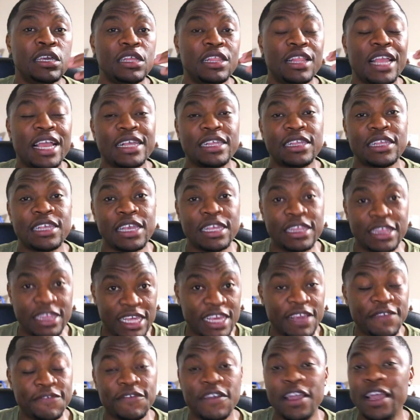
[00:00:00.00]
let's say,
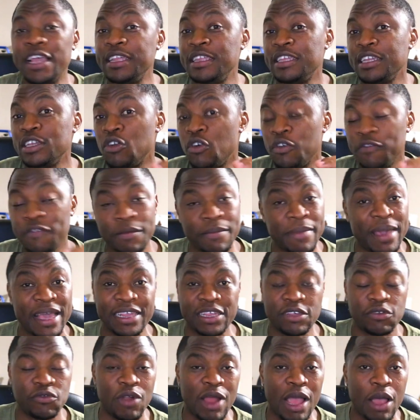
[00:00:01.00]
defense, they don't even
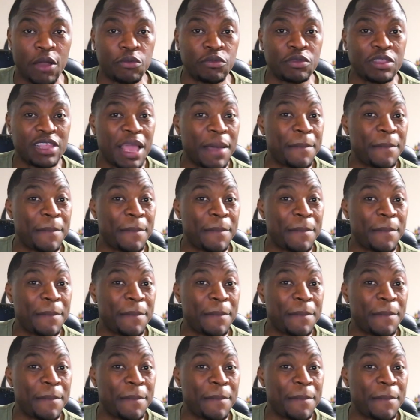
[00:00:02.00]
mess around.